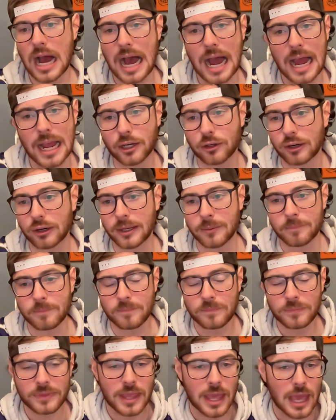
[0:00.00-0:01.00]
I
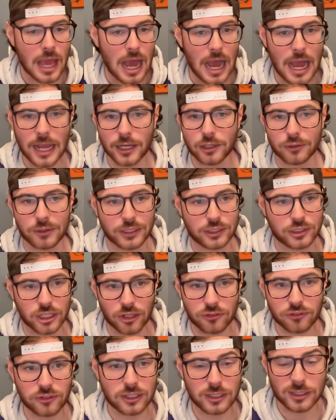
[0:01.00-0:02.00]
agree.
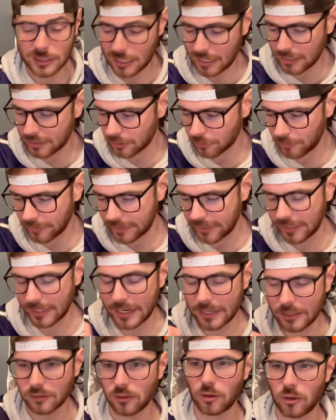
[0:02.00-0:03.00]
Justin Tucker, and we can get
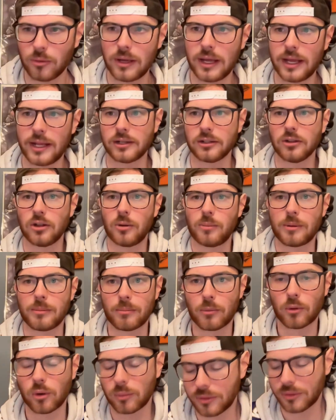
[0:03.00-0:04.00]
a little bit
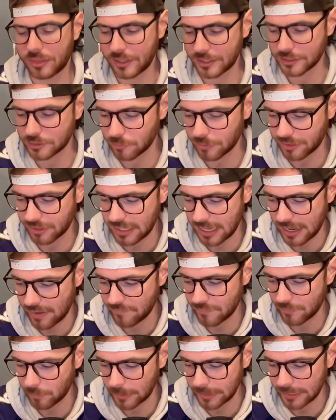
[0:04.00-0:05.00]
more with this with
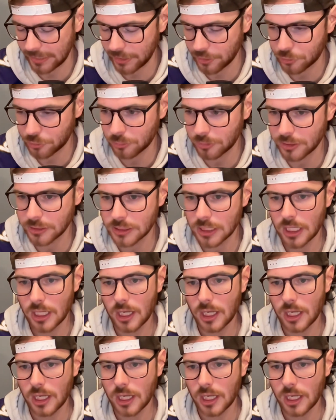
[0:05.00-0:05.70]
Kevin when he joins.